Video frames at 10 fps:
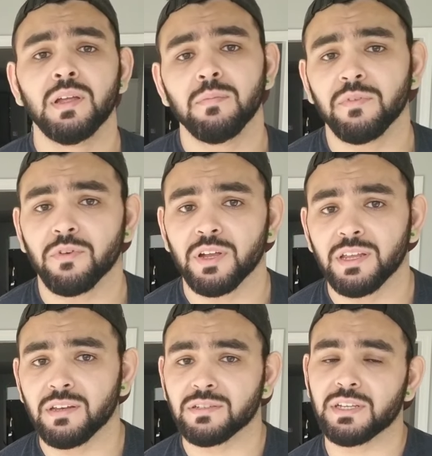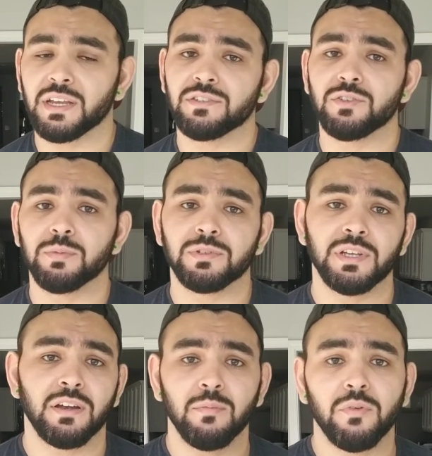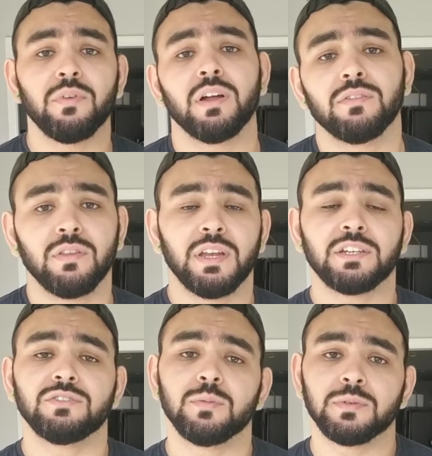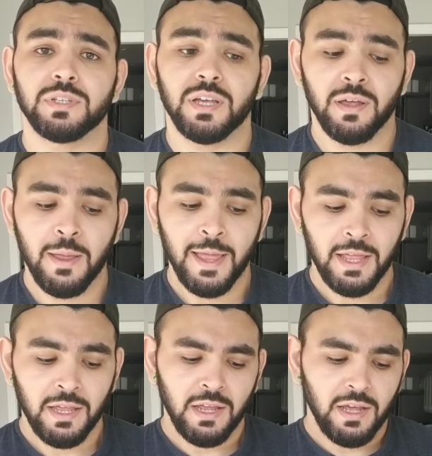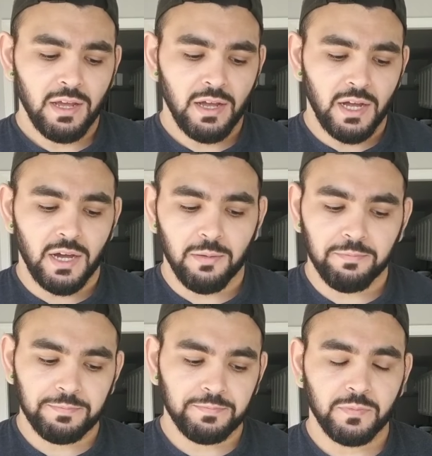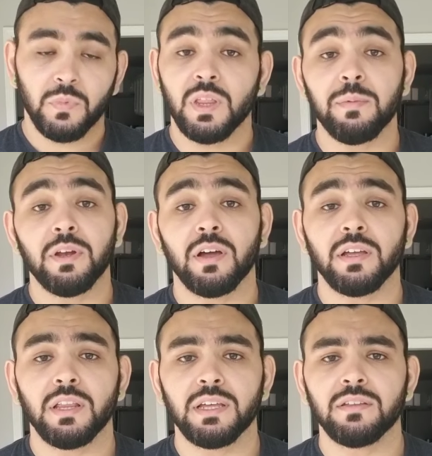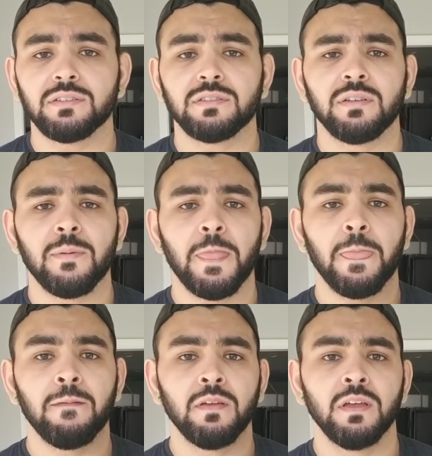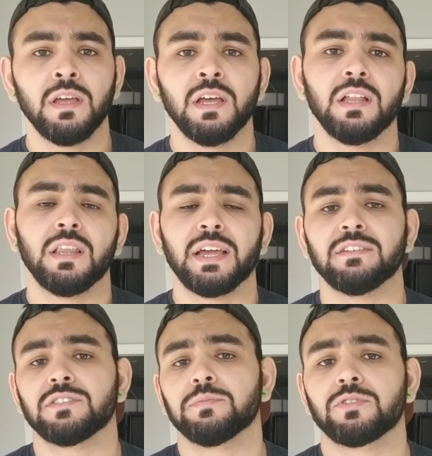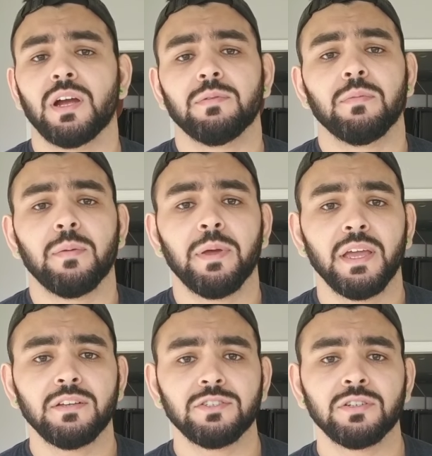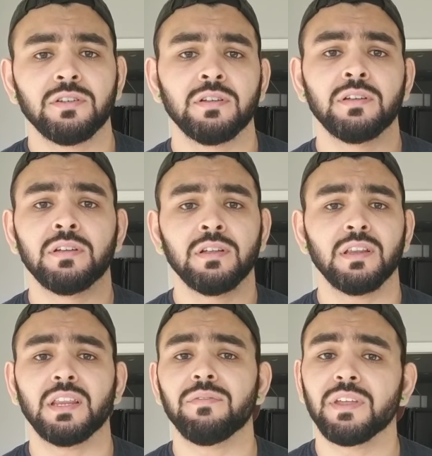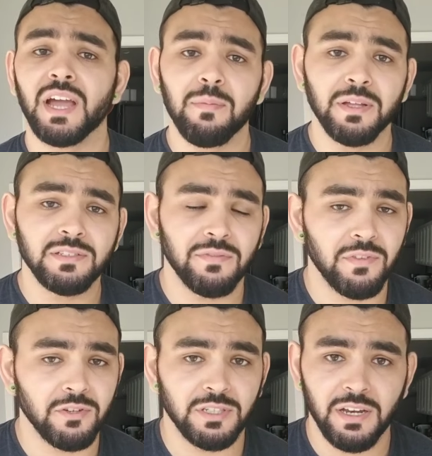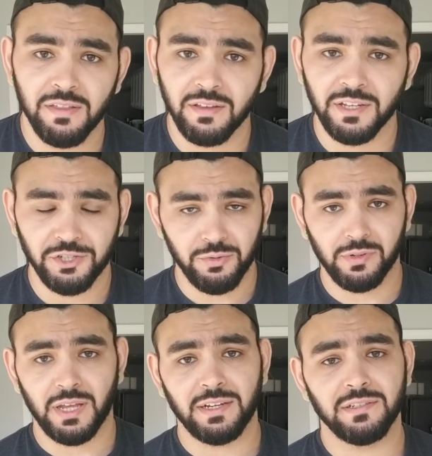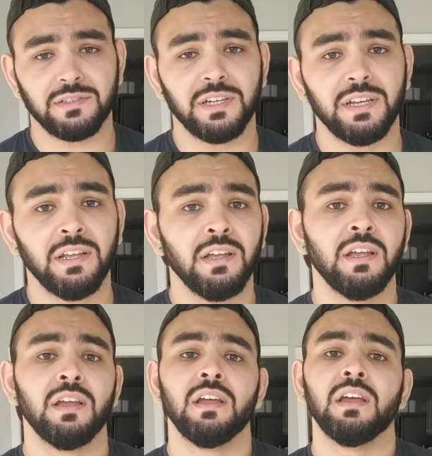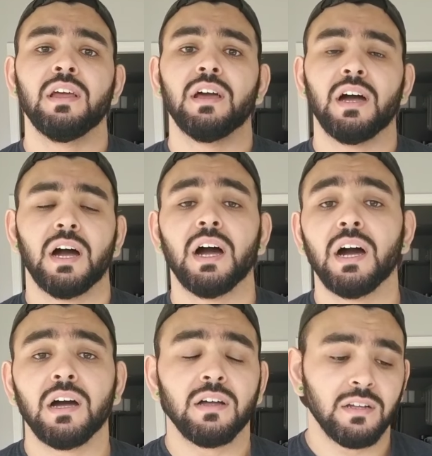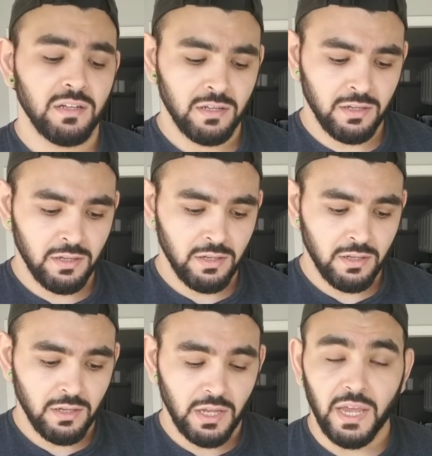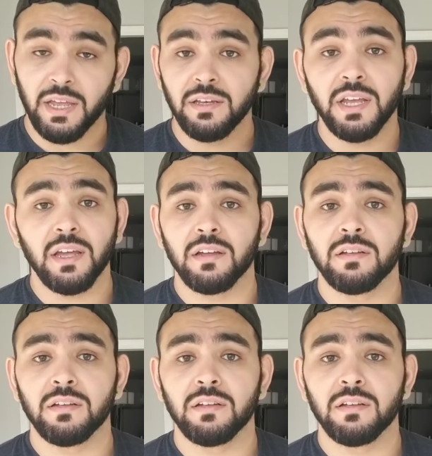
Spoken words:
before hitting the second superset or moving on to the next superset. Let me know how you like this. Like and subscribe to my page. Leave in the comments if there's anything that you would like to see. And yeah,